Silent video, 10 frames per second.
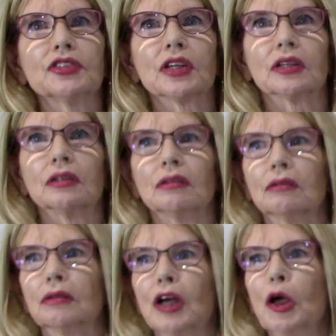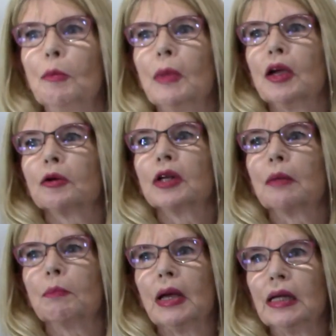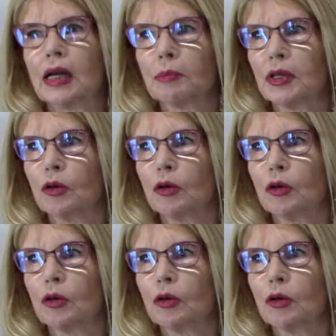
that you may or may not be